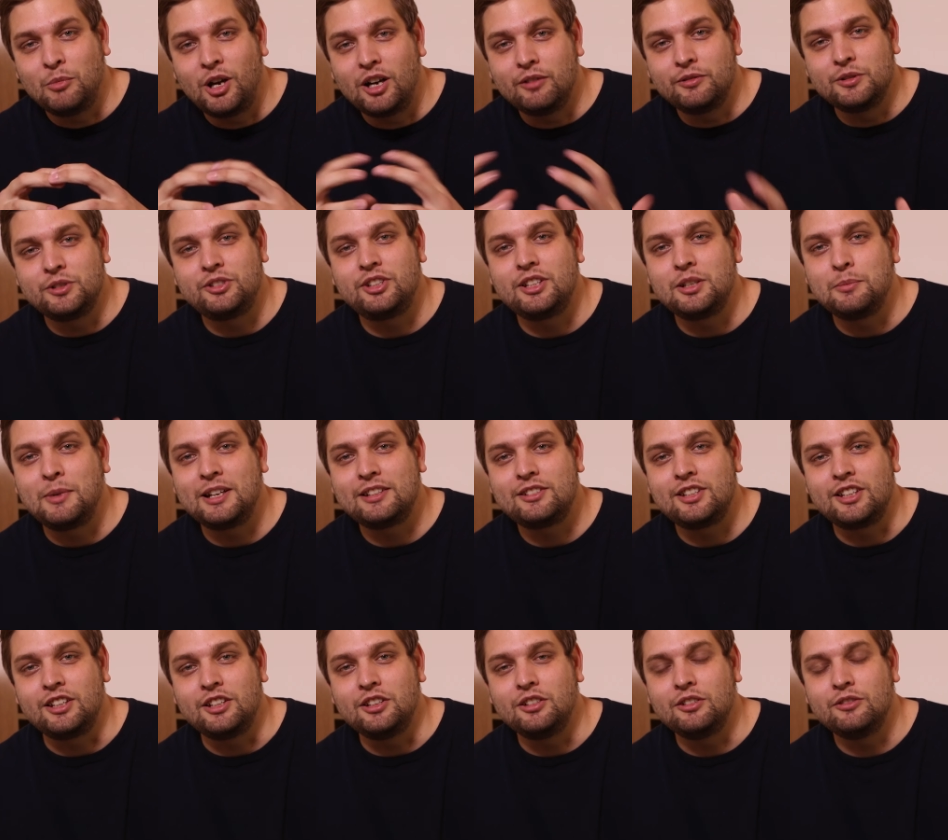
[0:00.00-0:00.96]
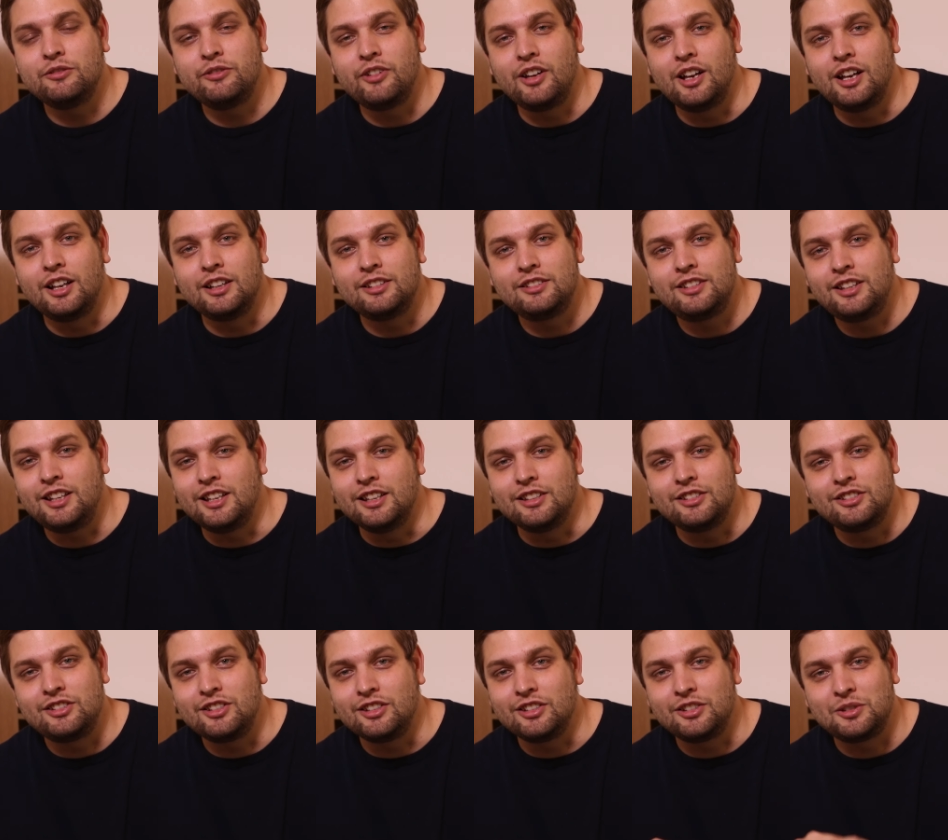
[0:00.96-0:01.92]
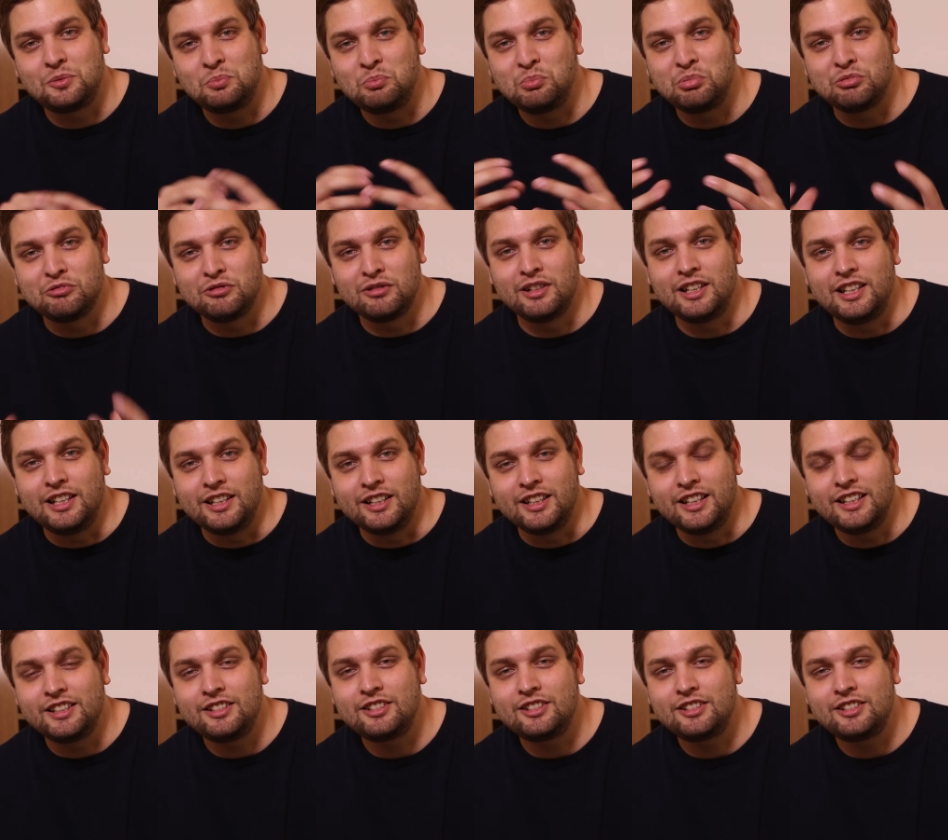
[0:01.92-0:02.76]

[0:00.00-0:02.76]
Marvel Cinematic Universe is just brilliant.